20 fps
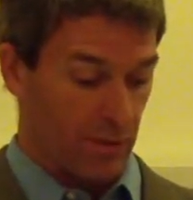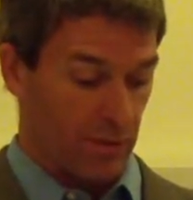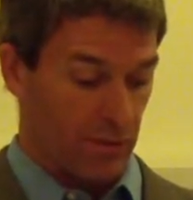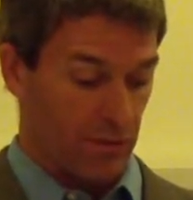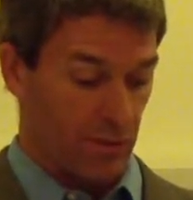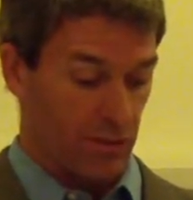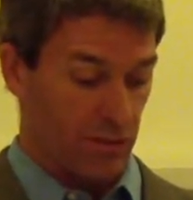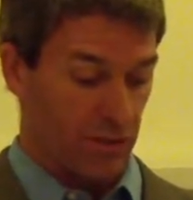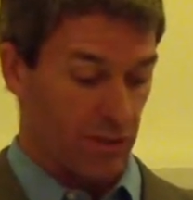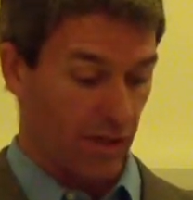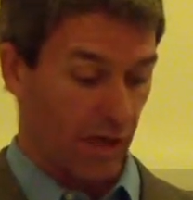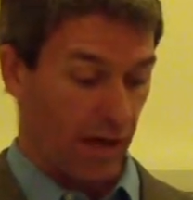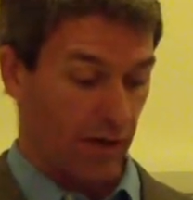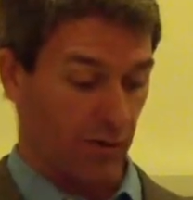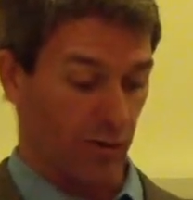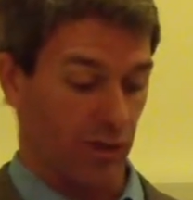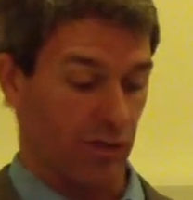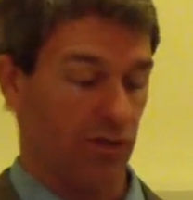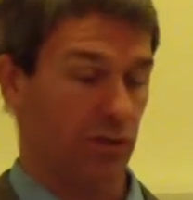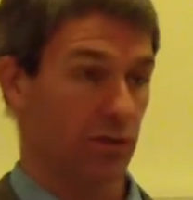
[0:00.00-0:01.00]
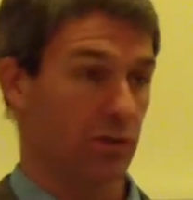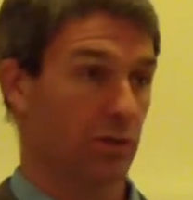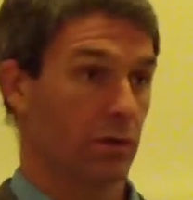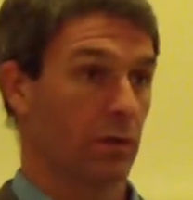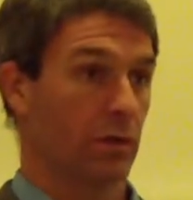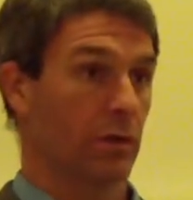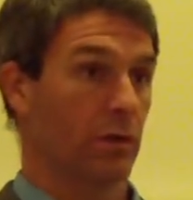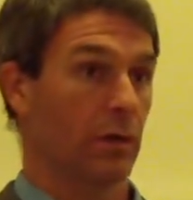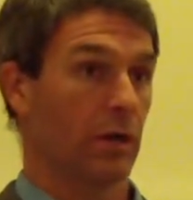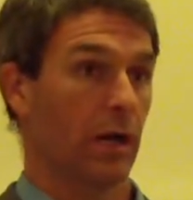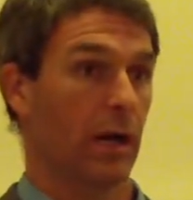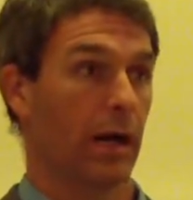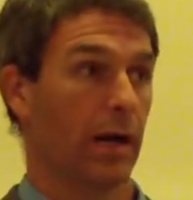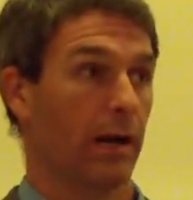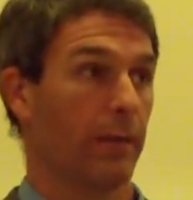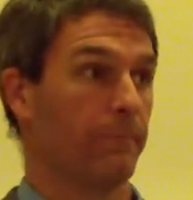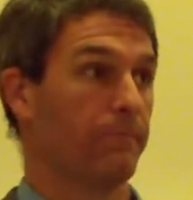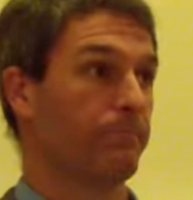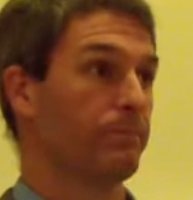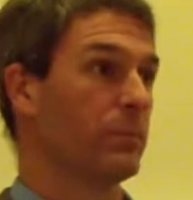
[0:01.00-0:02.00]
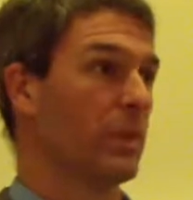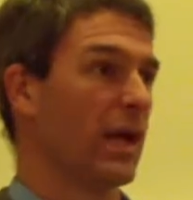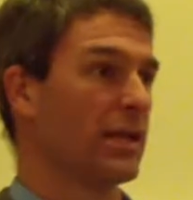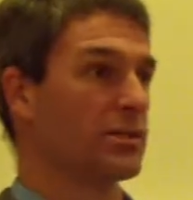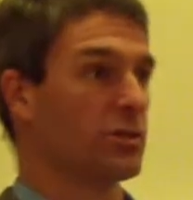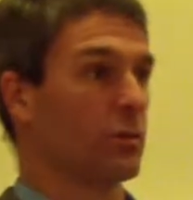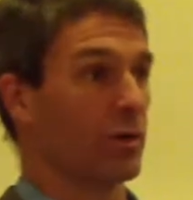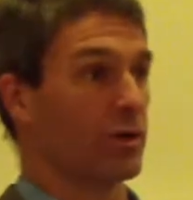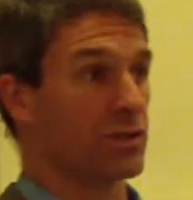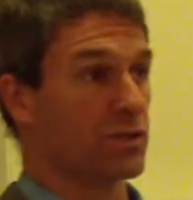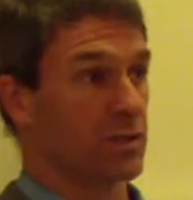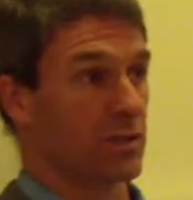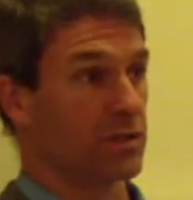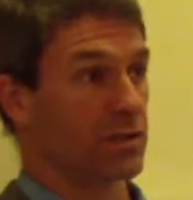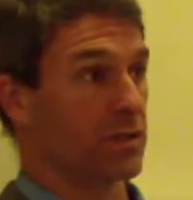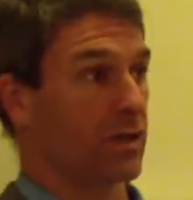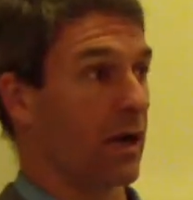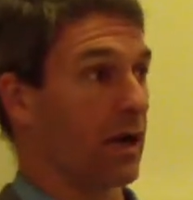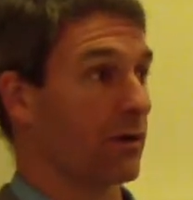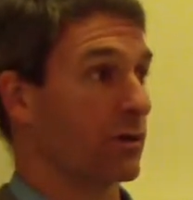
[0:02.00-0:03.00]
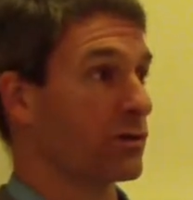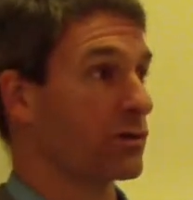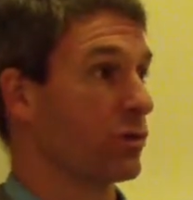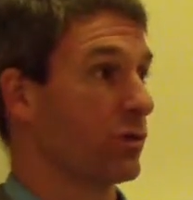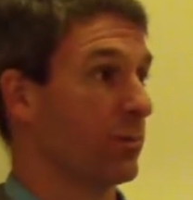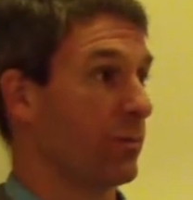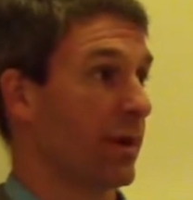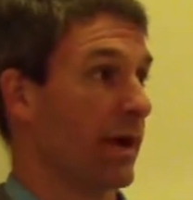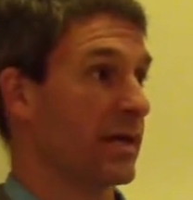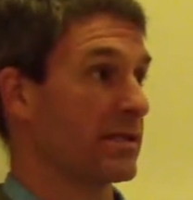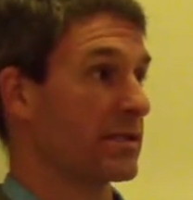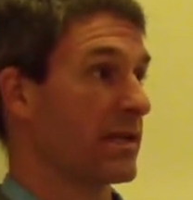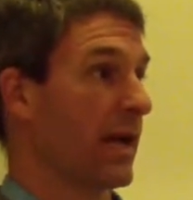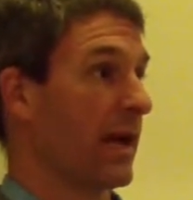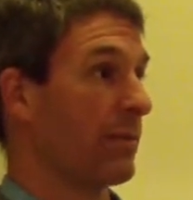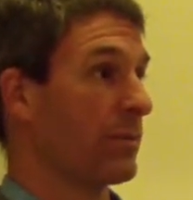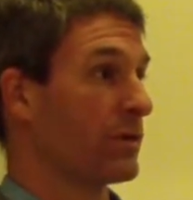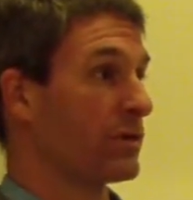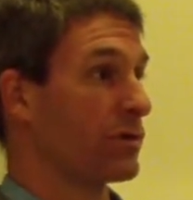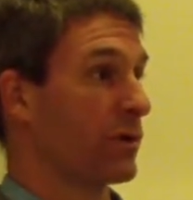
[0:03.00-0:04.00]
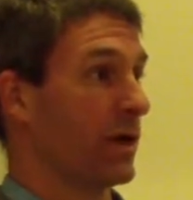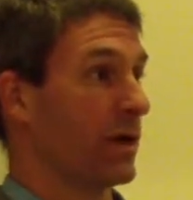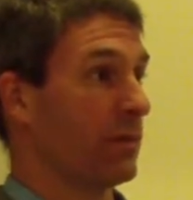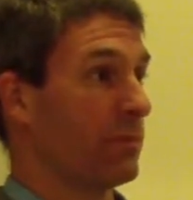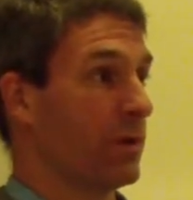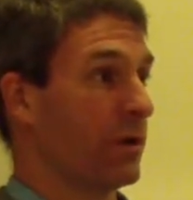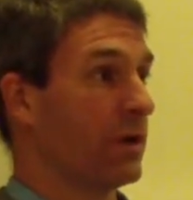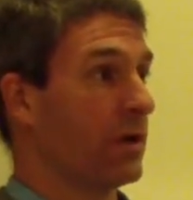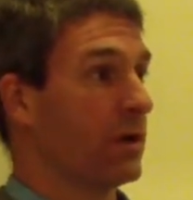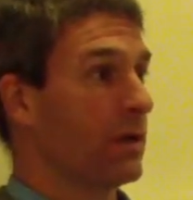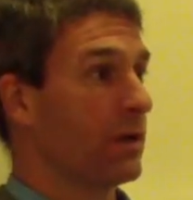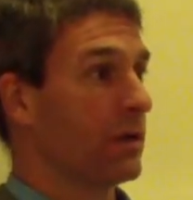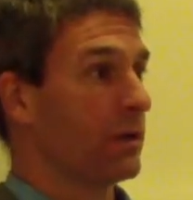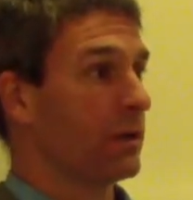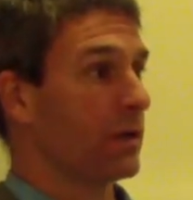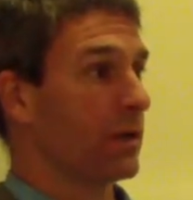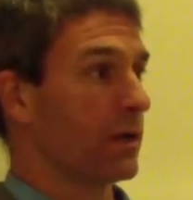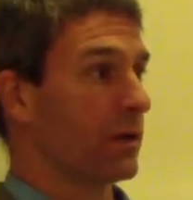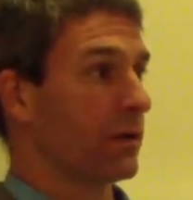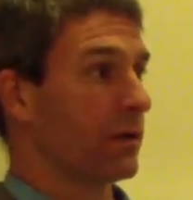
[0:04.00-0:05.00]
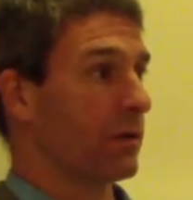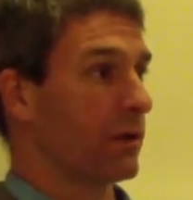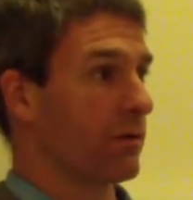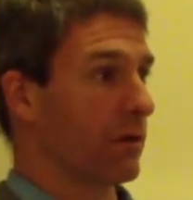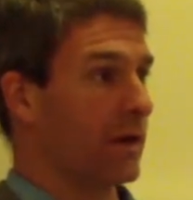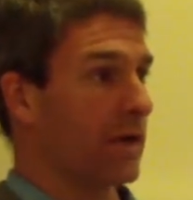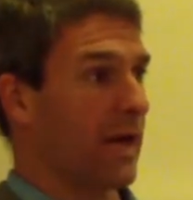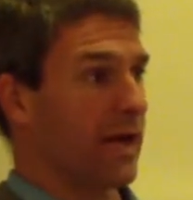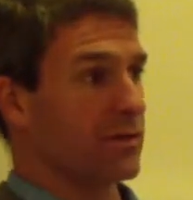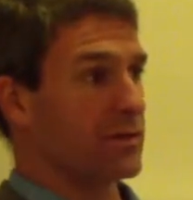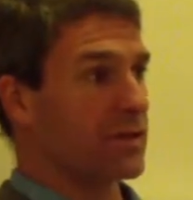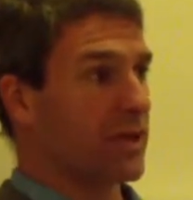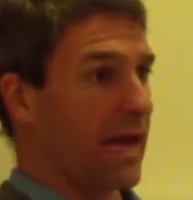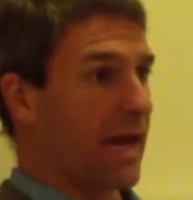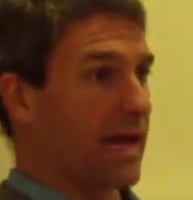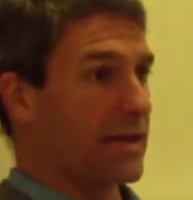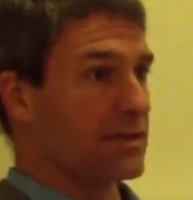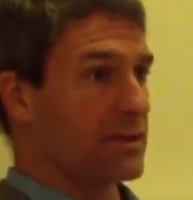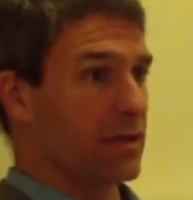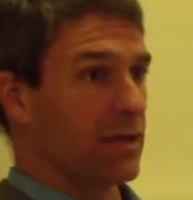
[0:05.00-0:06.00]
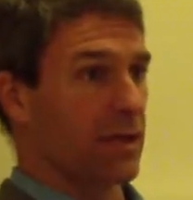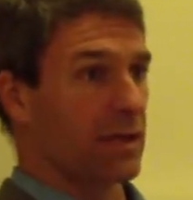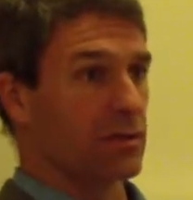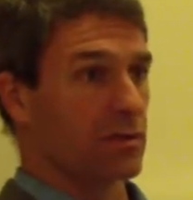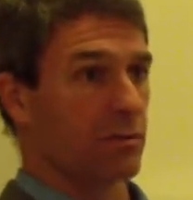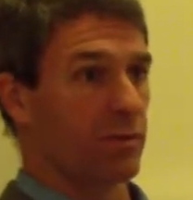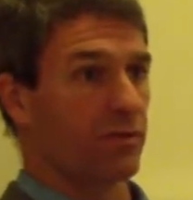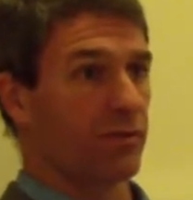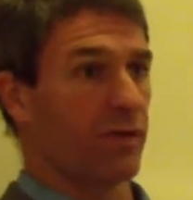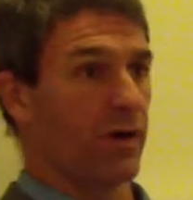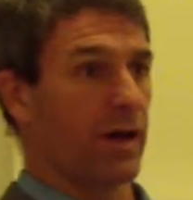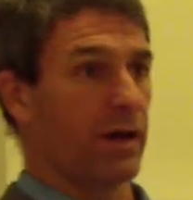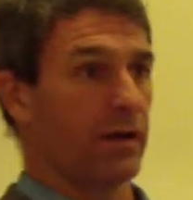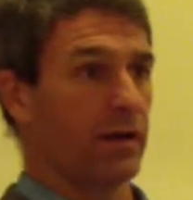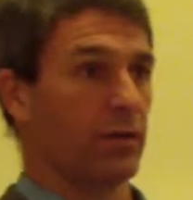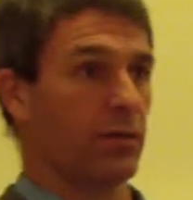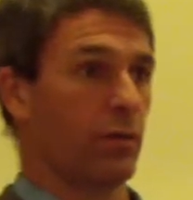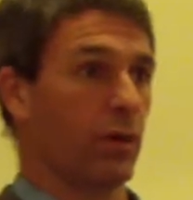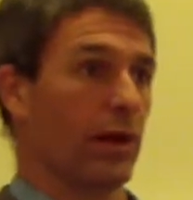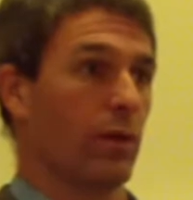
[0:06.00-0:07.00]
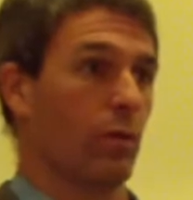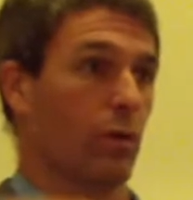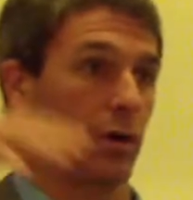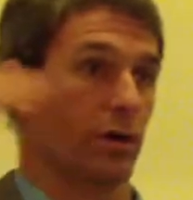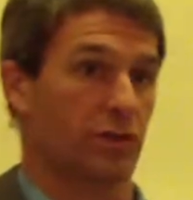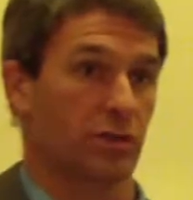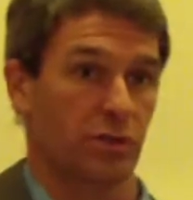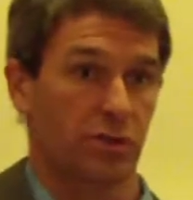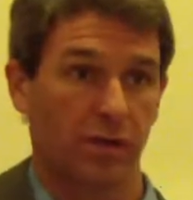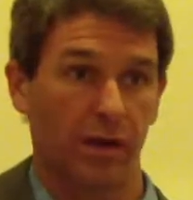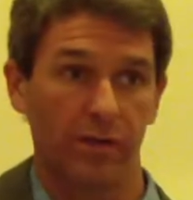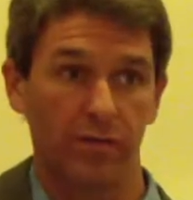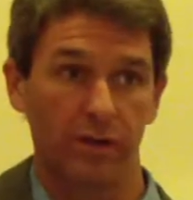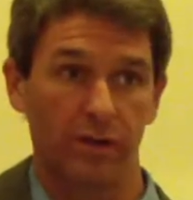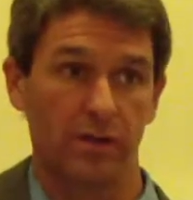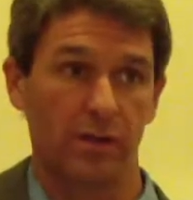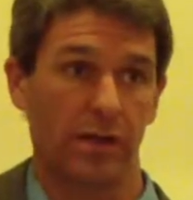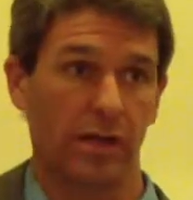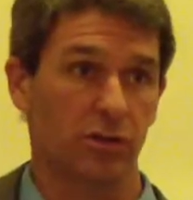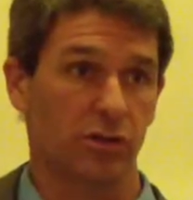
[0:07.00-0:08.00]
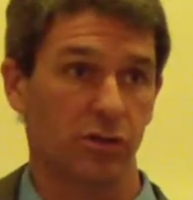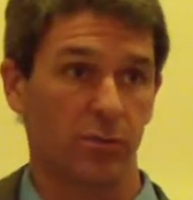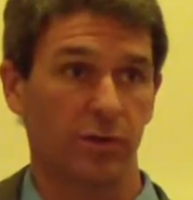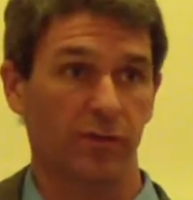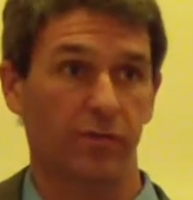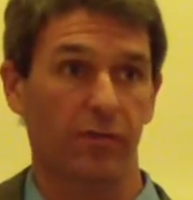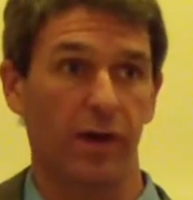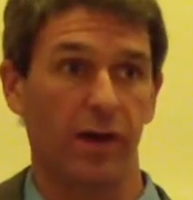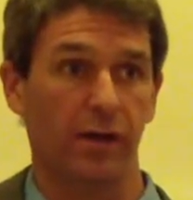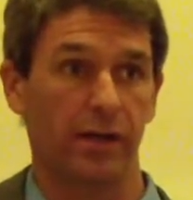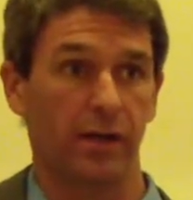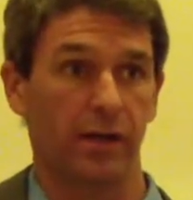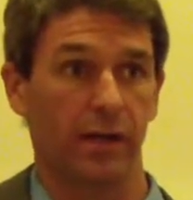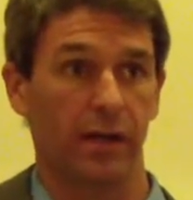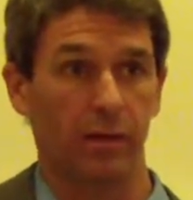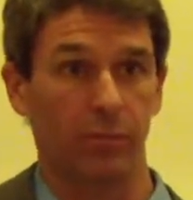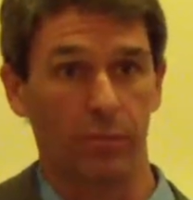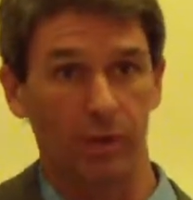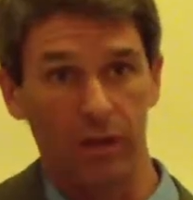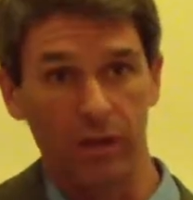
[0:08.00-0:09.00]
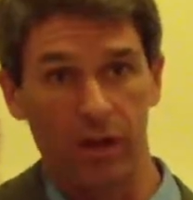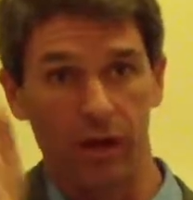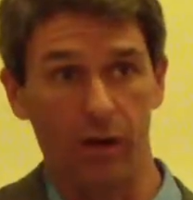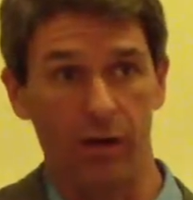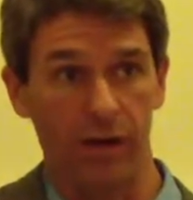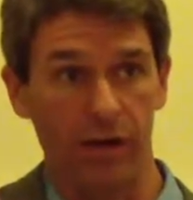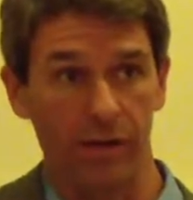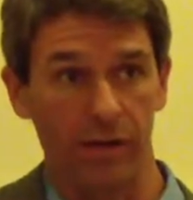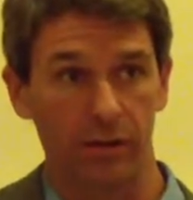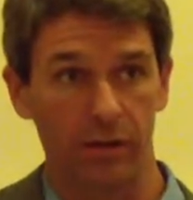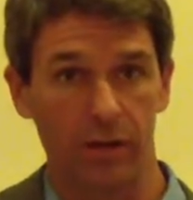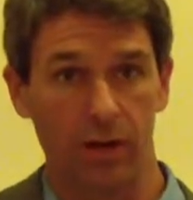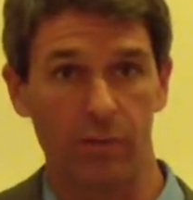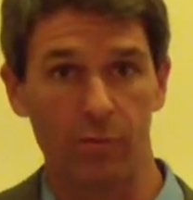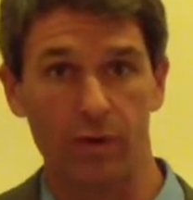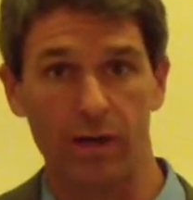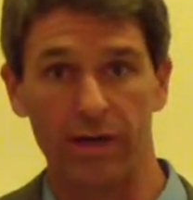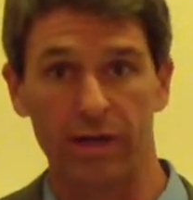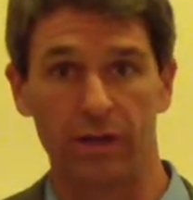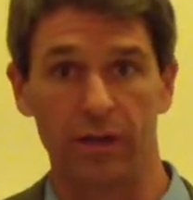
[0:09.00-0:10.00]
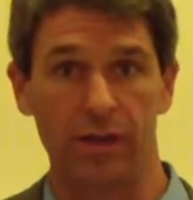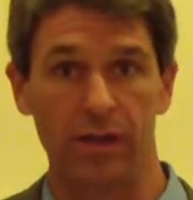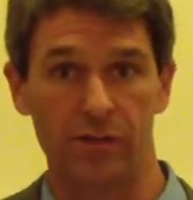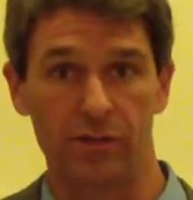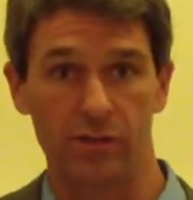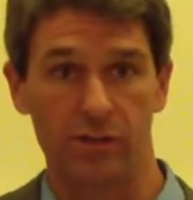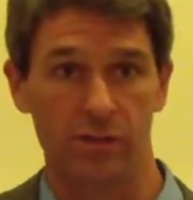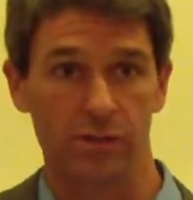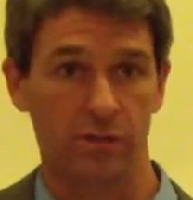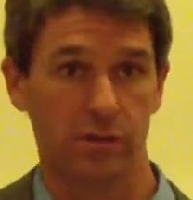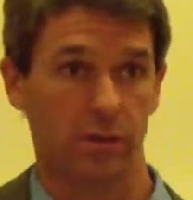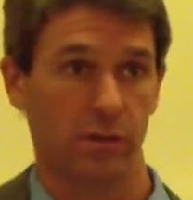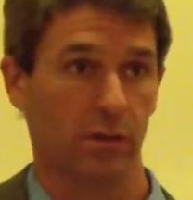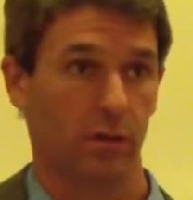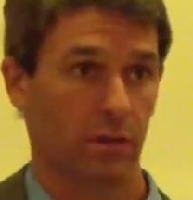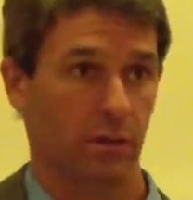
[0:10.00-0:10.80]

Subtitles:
Since Congress, not so much since Congress wouldn't pass cap and trade, but the greenhouse gas endangerment finding, the way it works is you have an endangerment finding and below it come regulations.